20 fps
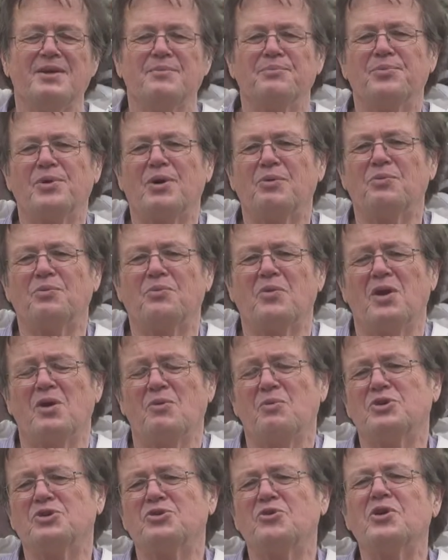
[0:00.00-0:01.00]
But
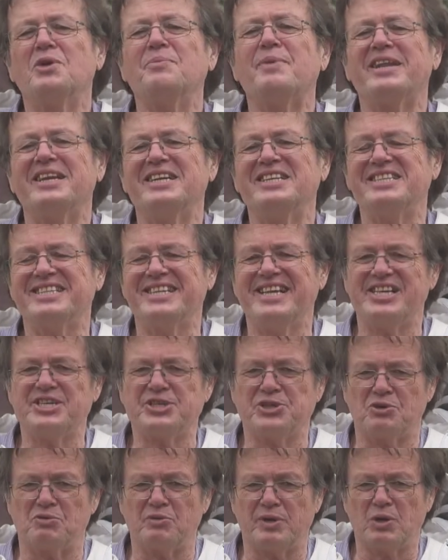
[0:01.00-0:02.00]
we're talking about
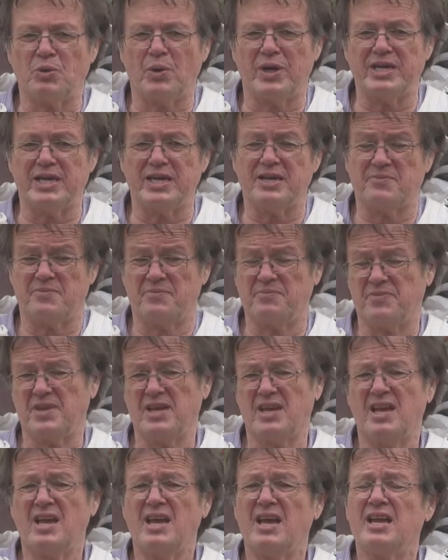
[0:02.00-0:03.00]
intentional requeening.
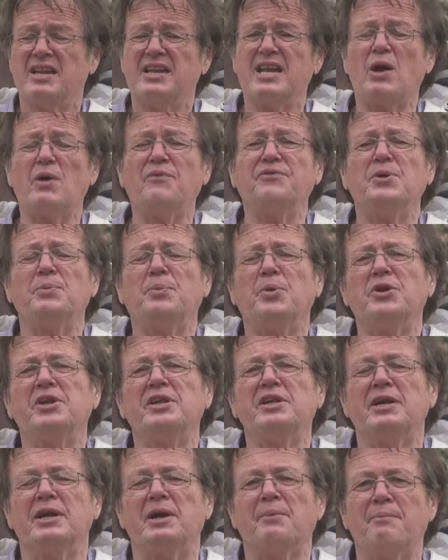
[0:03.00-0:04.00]
Now, if you're
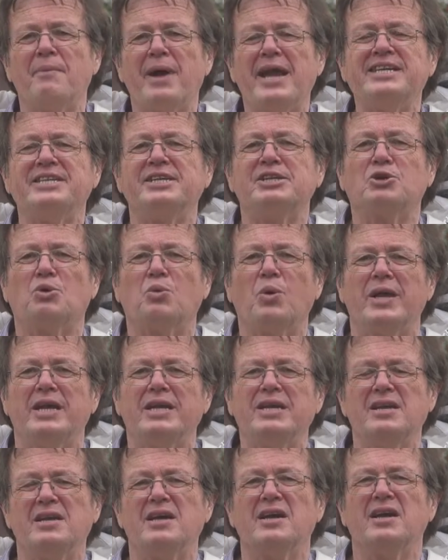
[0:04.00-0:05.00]
putting in a mated
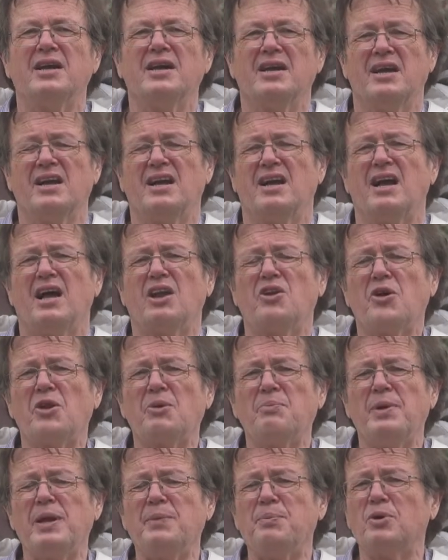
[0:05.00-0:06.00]
queen, a lot
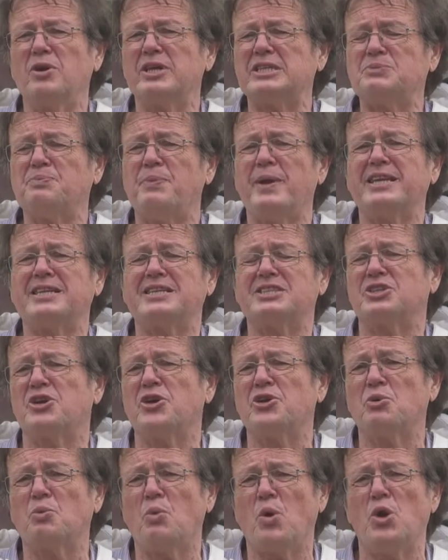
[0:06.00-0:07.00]
of people expect it's
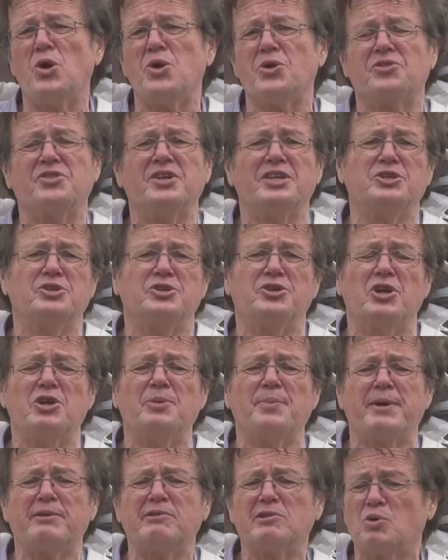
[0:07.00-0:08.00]
going to work, that you're going to
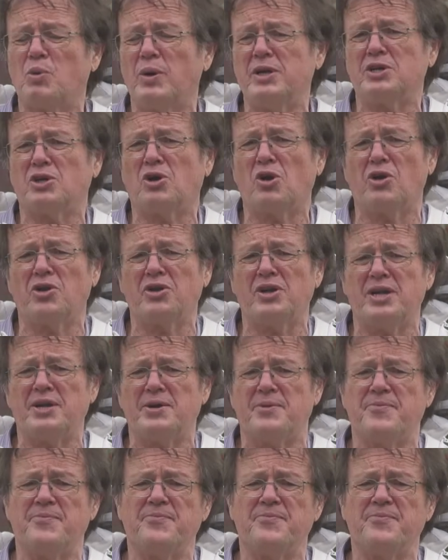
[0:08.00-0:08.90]
be able to queen a colony.